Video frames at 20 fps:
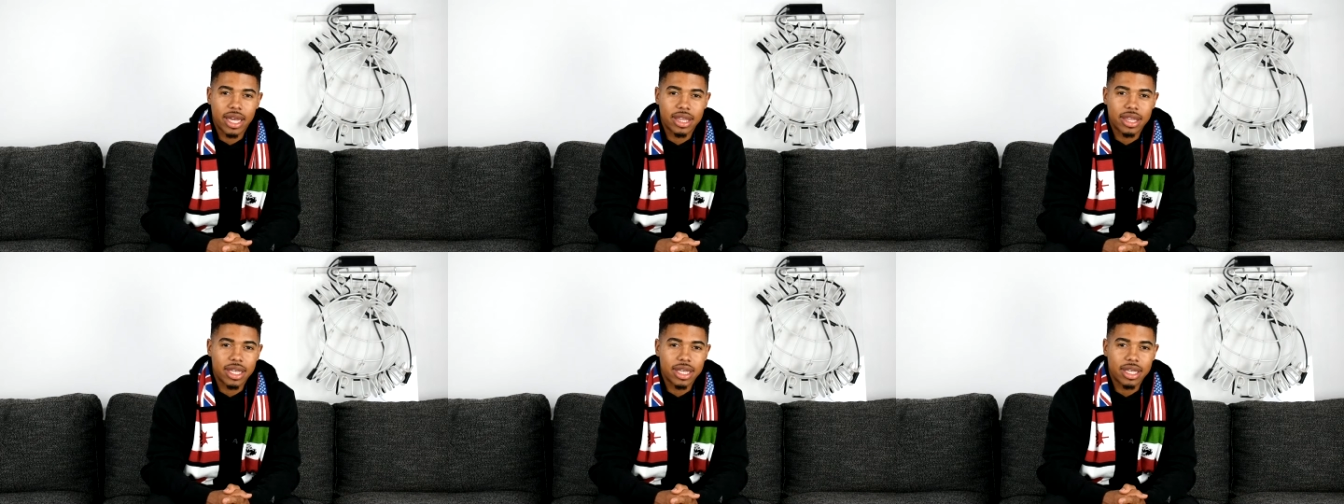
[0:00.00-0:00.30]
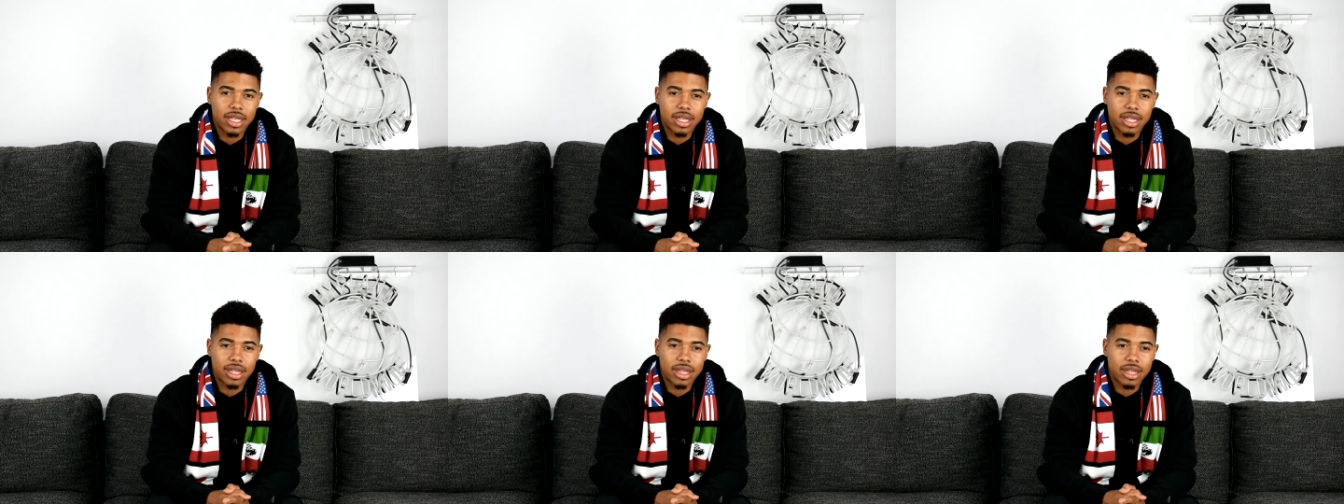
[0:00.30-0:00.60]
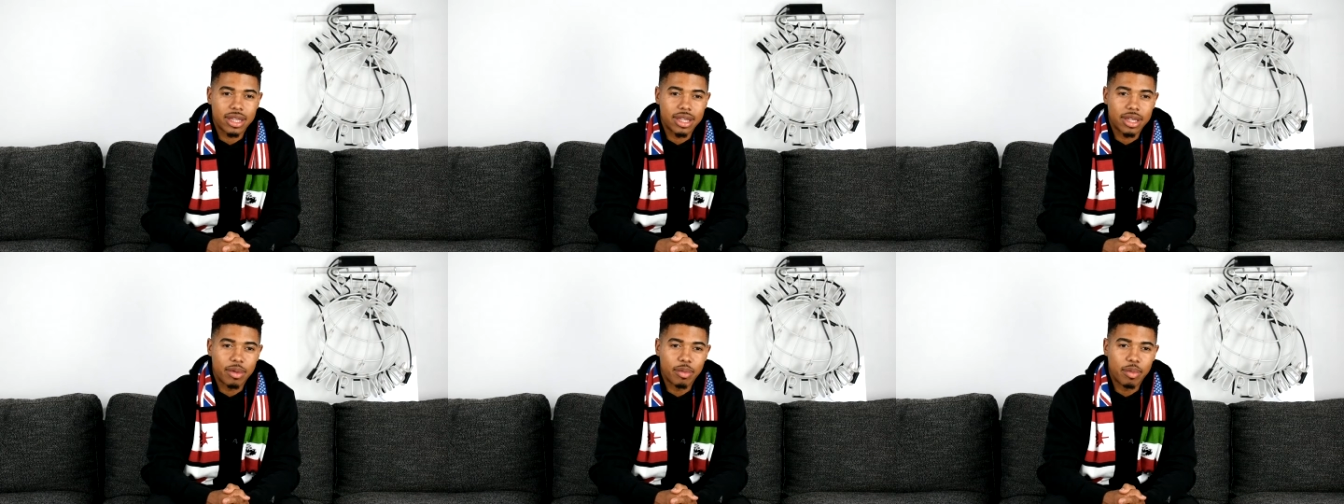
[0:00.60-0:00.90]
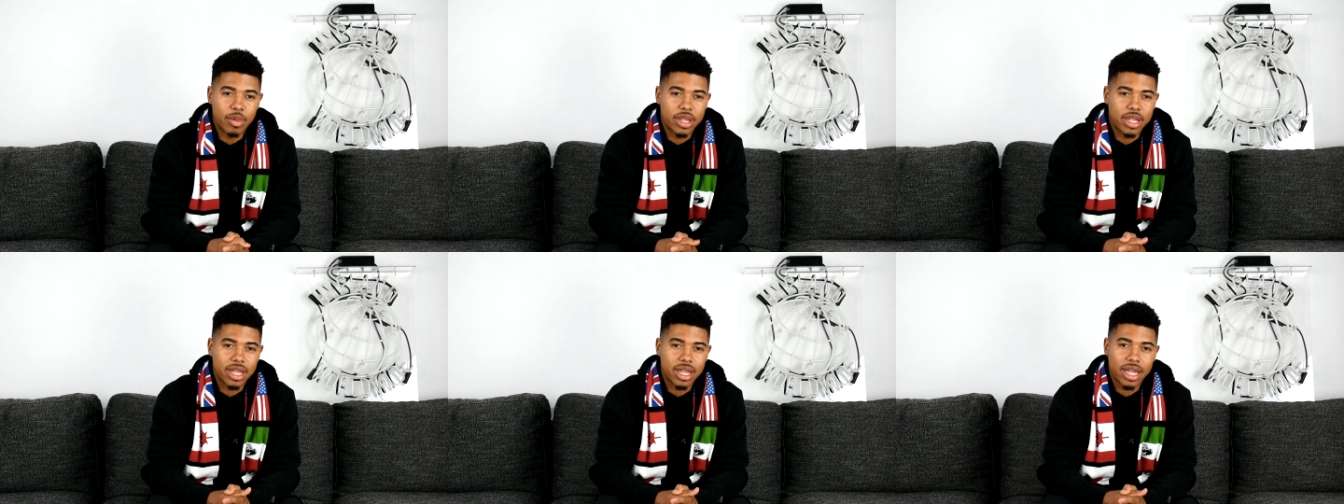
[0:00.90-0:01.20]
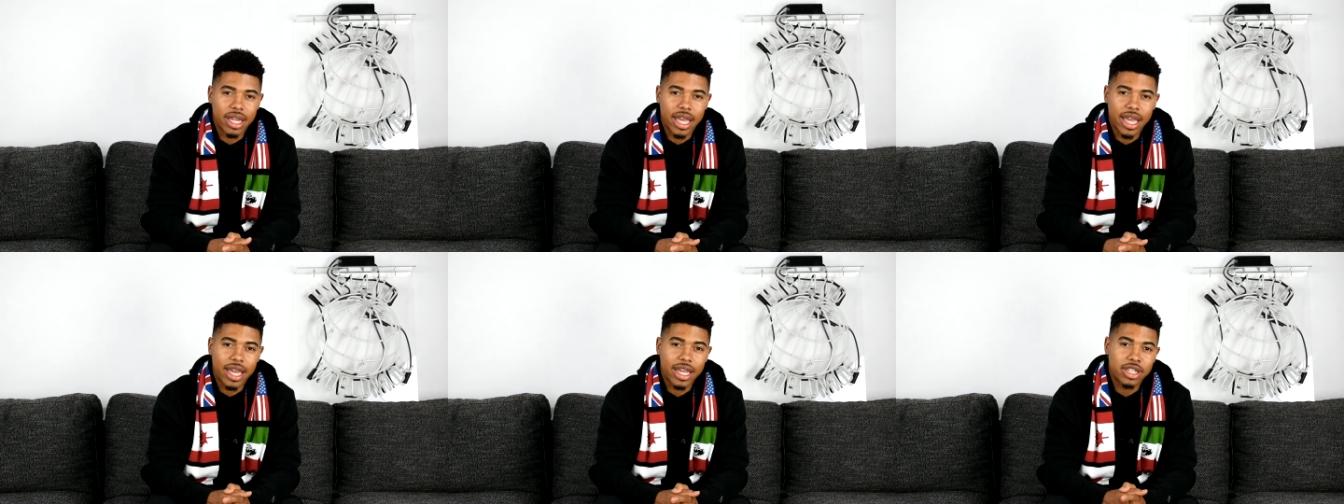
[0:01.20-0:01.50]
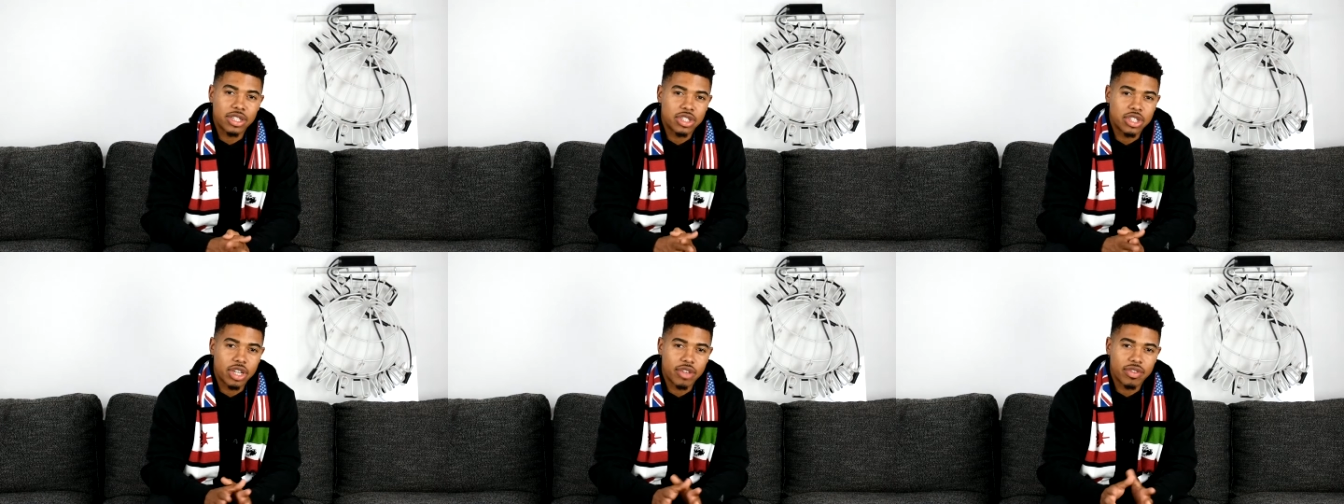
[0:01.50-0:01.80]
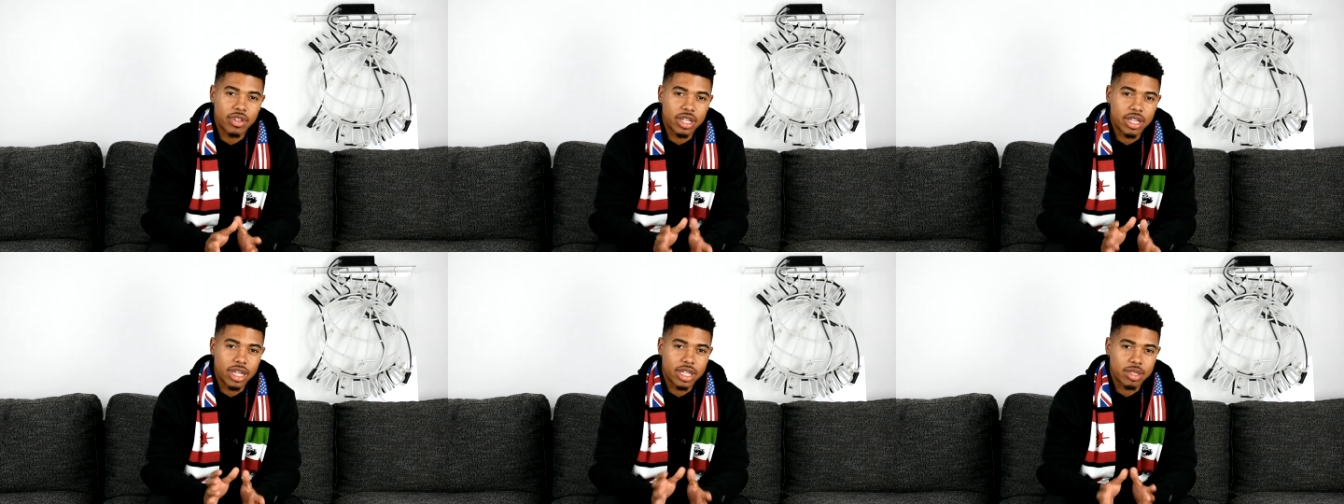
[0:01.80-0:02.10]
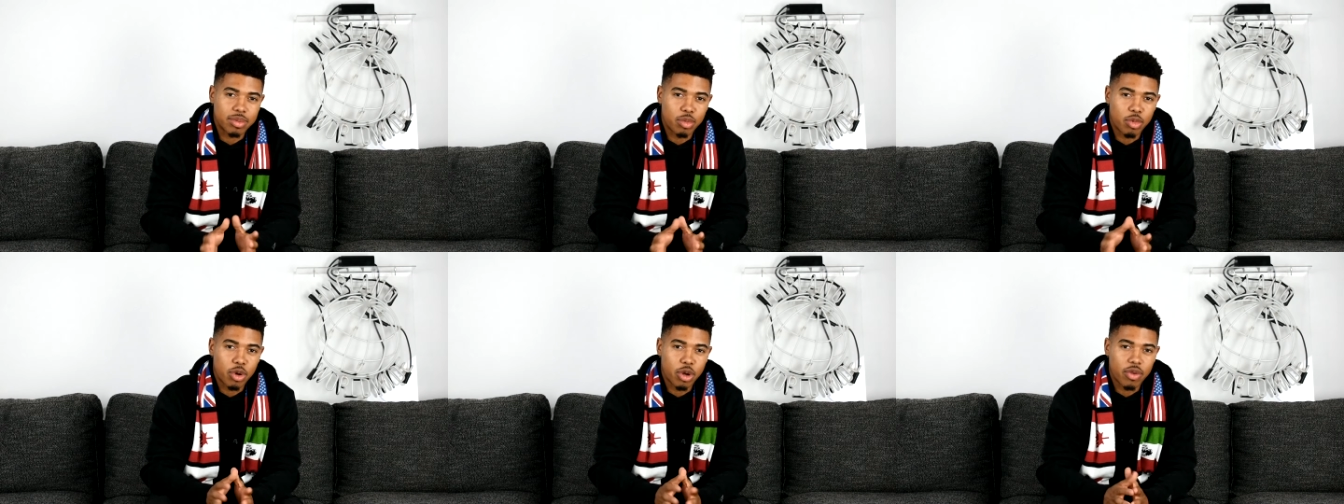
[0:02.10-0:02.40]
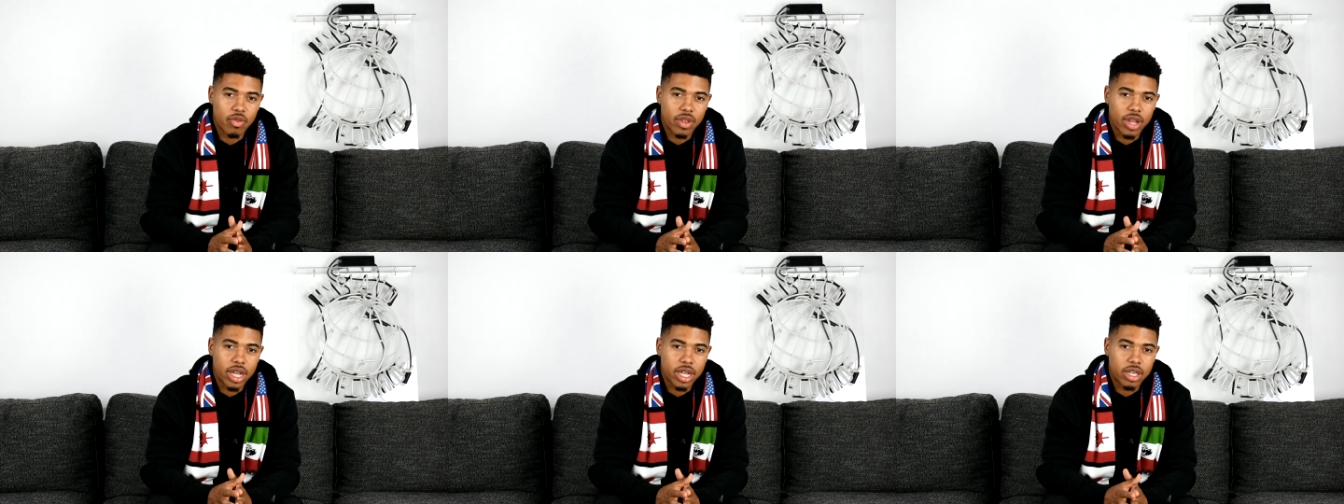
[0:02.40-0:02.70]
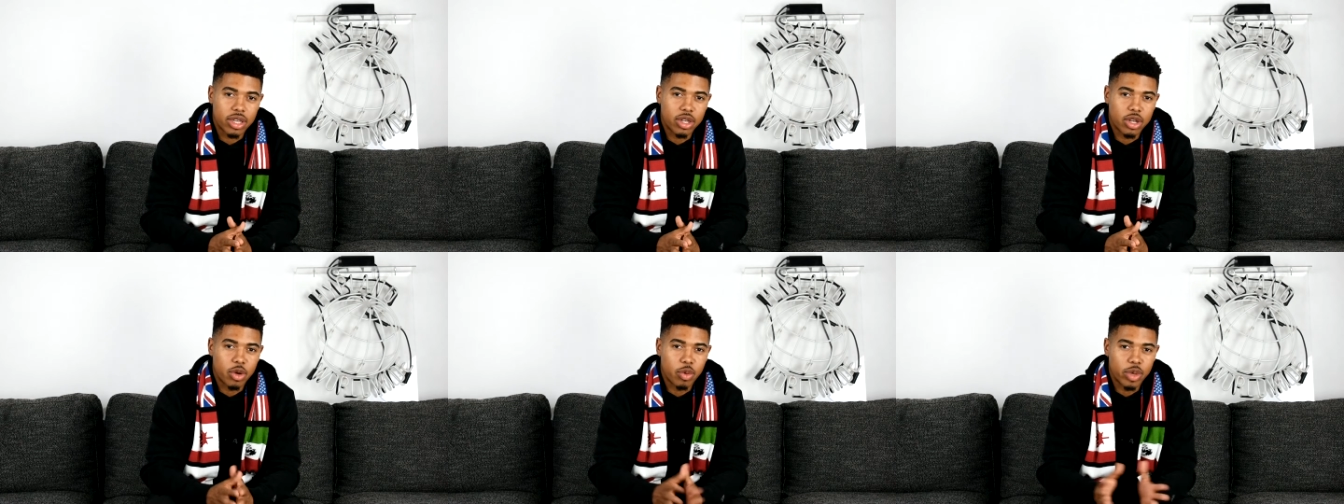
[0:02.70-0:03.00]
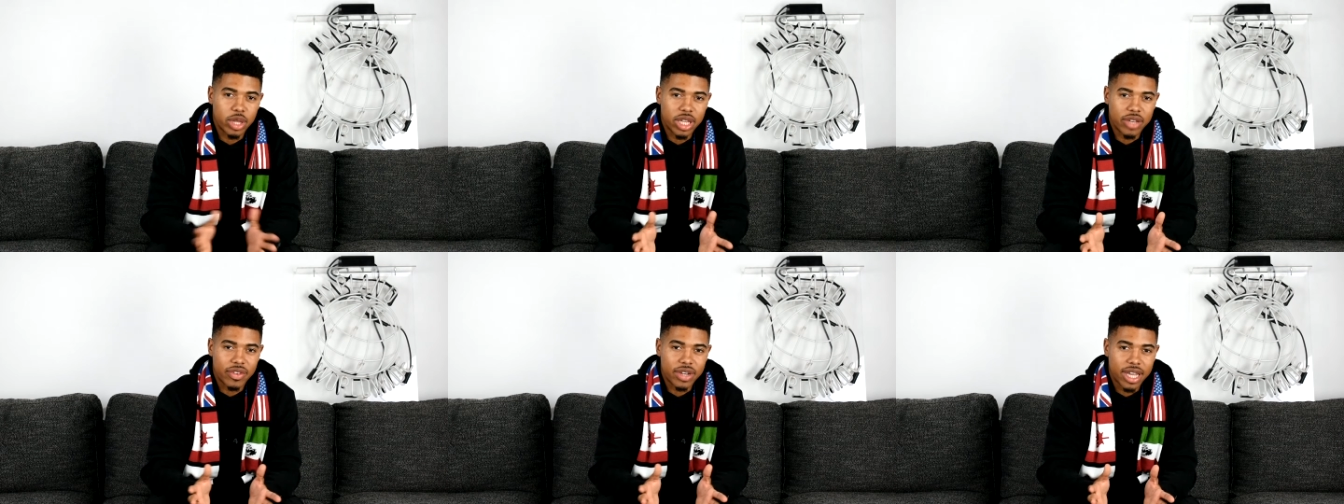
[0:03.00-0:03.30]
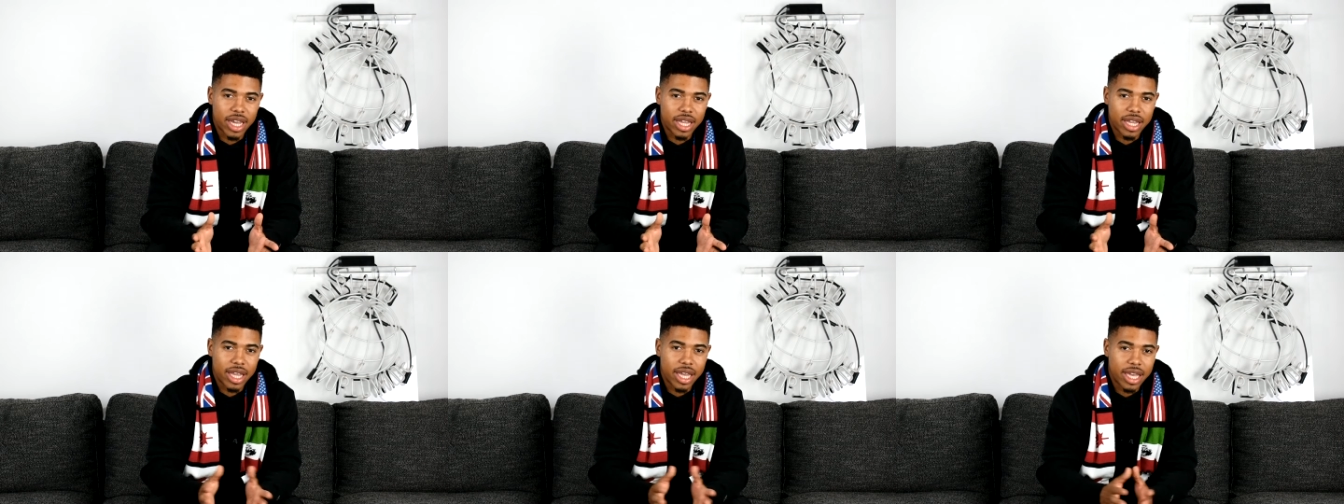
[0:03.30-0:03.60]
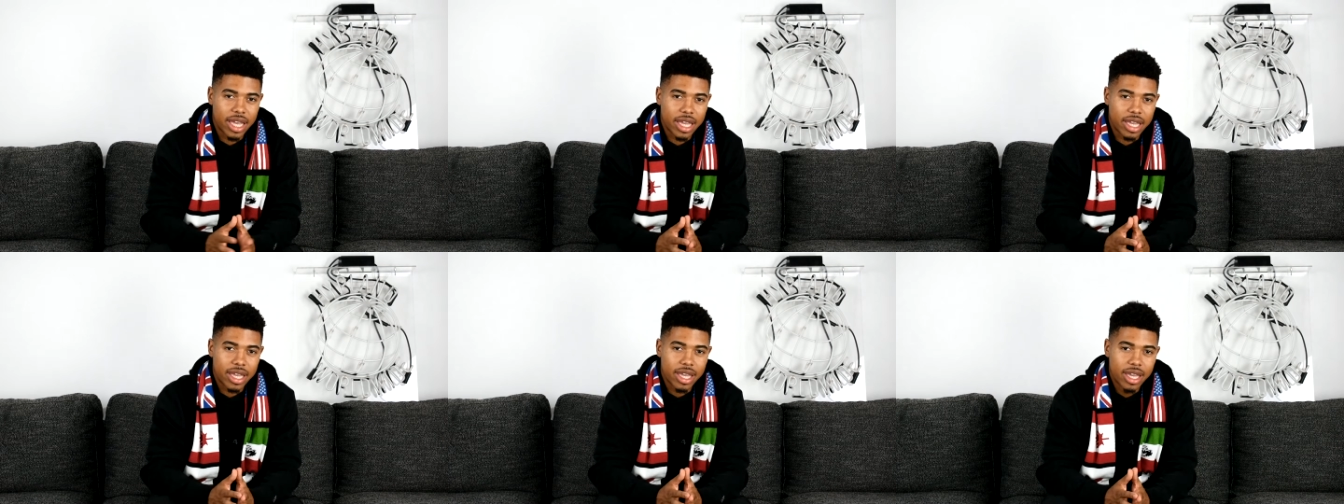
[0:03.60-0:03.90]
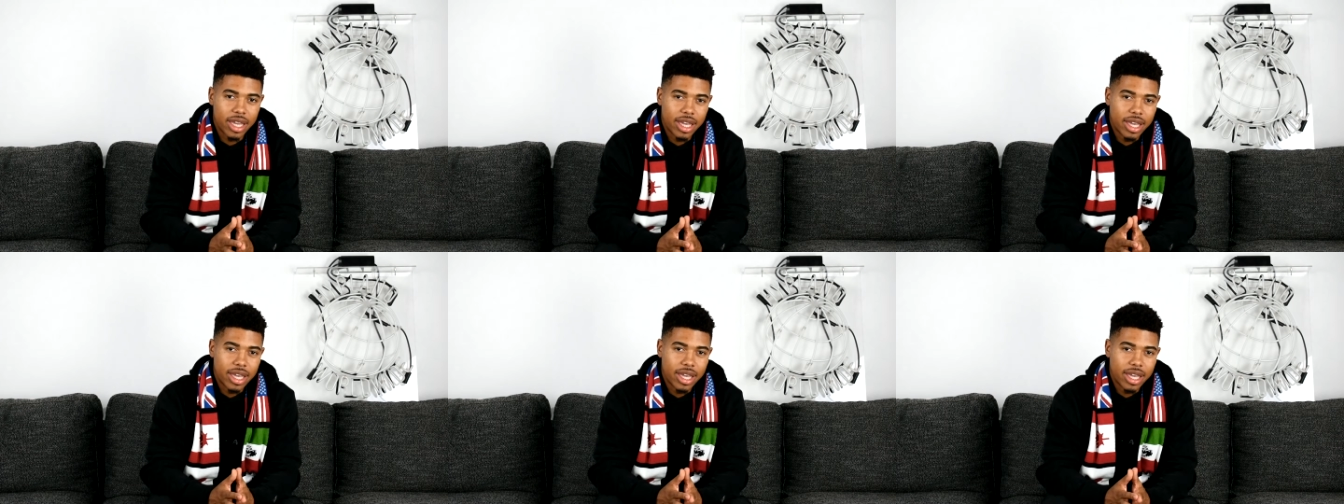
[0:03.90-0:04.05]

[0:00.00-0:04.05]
I mean, the land shifted as more of like, you know, we live in LA.